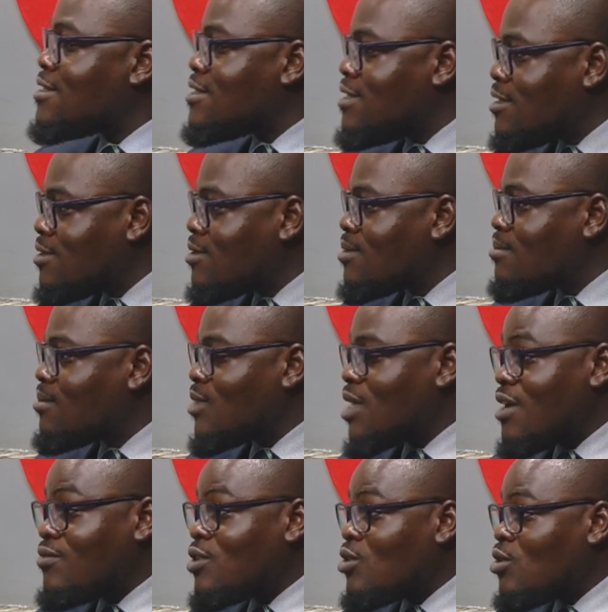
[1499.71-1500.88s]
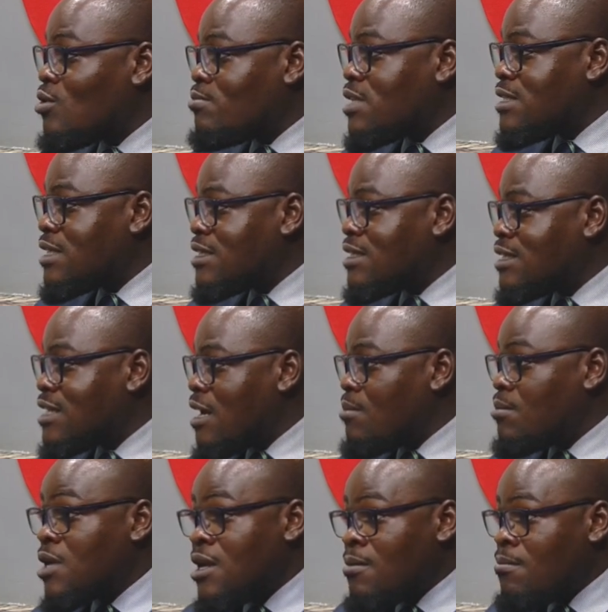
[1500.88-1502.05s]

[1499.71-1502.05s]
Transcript: still, they have not completed the dam.